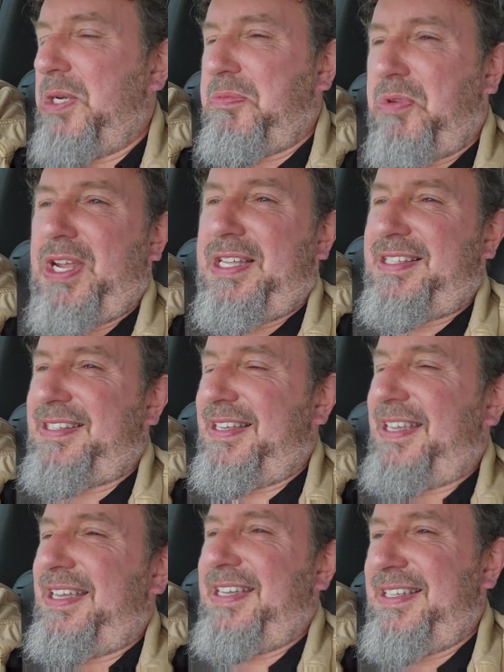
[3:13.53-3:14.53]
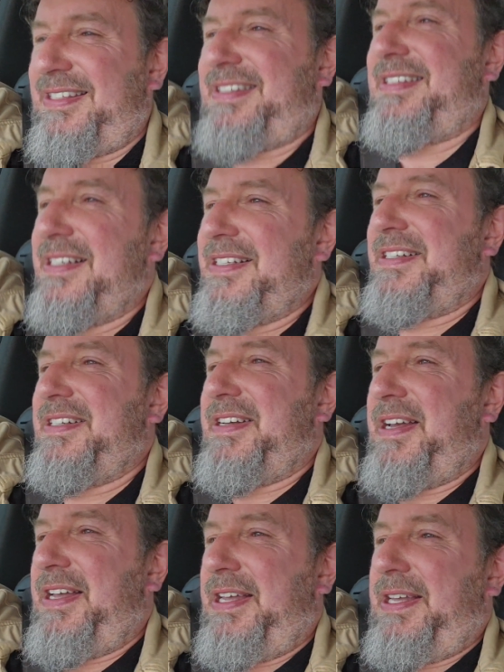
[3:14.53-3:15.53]
Great scenes.
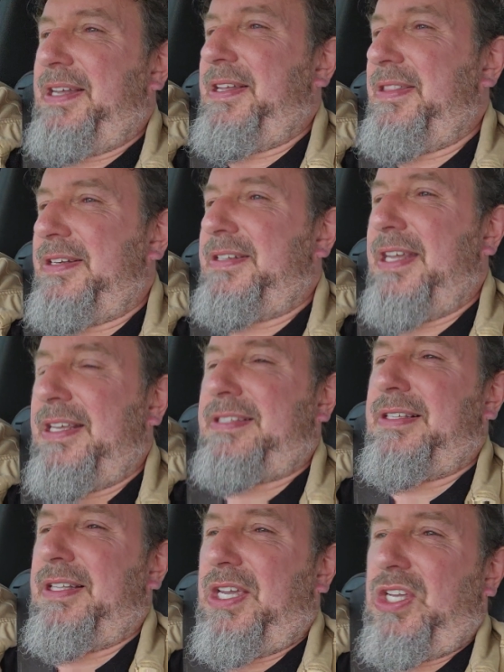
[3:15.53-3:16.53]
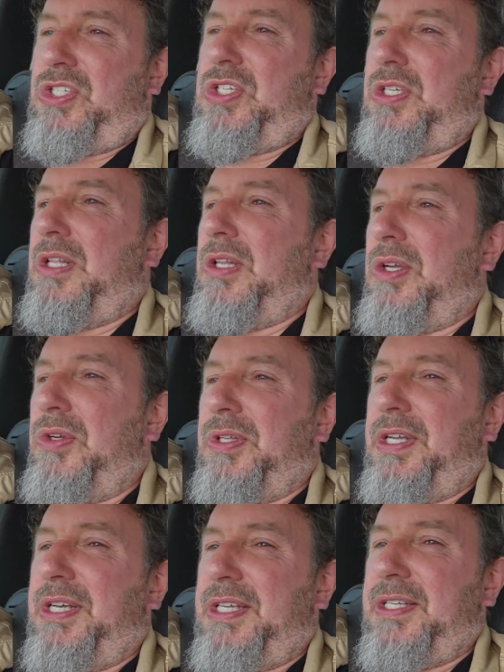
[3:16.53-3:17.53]
The desolation, the
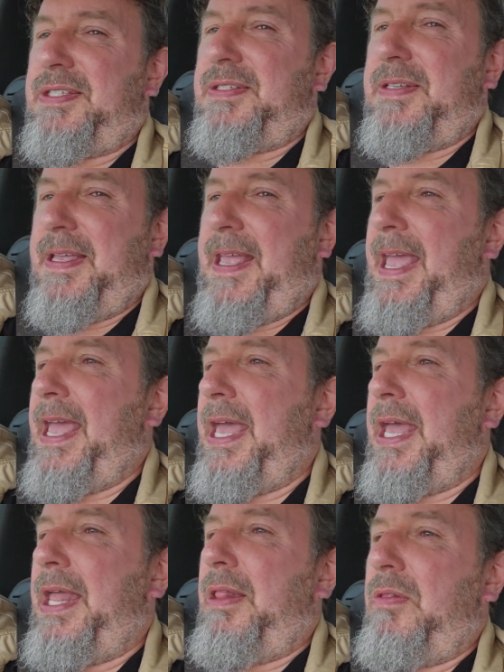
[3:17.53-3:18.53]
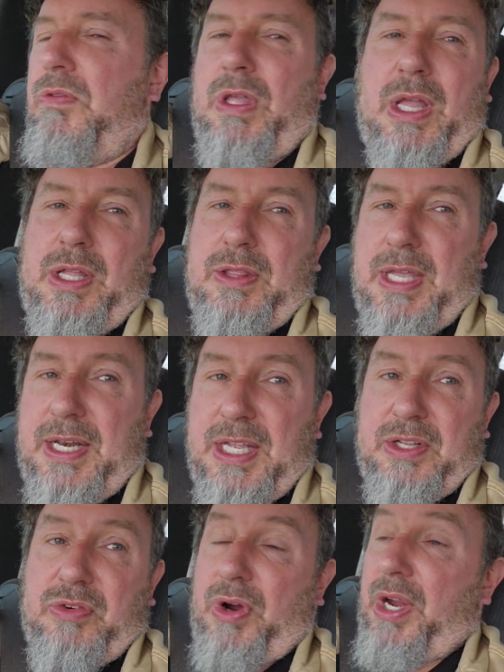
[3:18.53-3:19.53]
loneliness. They
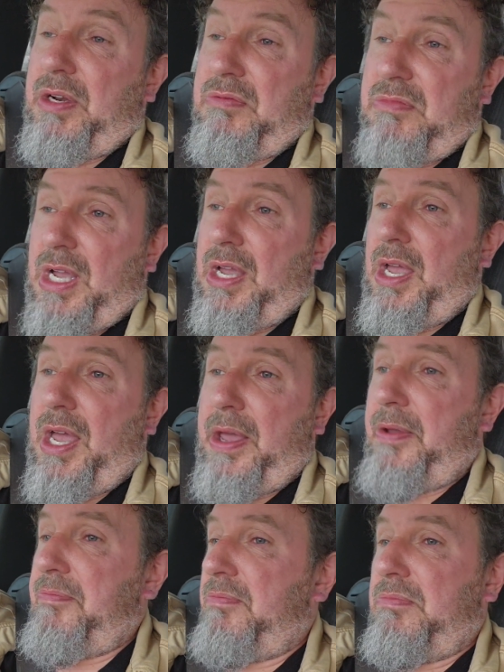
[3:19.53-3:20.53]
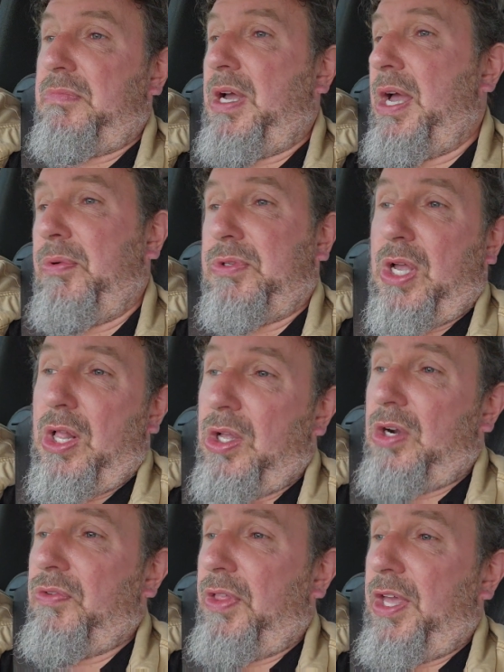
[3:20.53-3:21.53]
did great. I was all
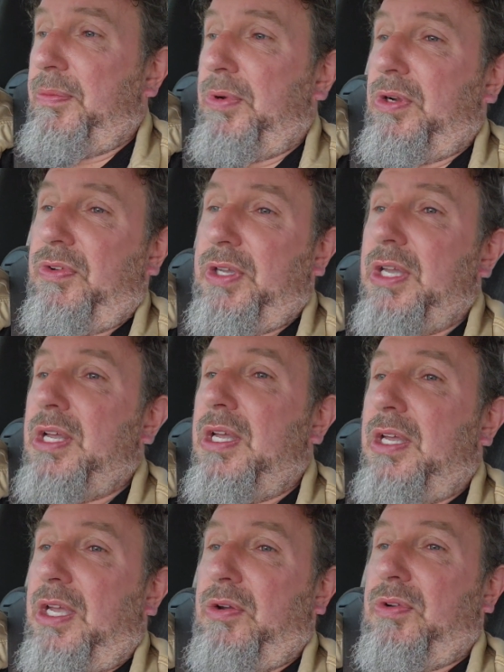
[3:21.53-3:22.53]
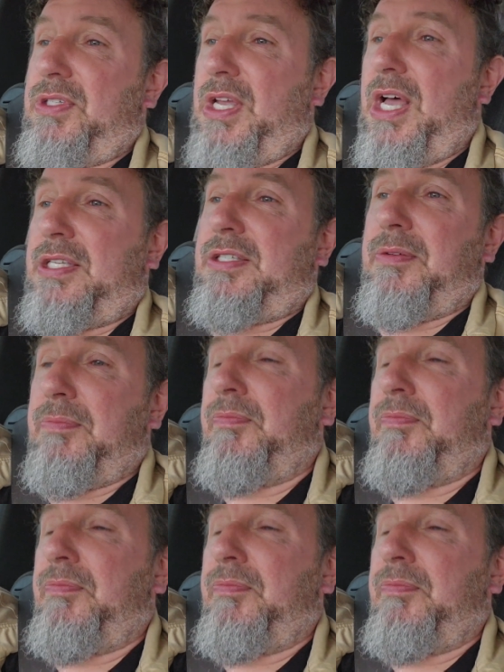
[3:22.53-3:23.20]
over that movie. It was awesome.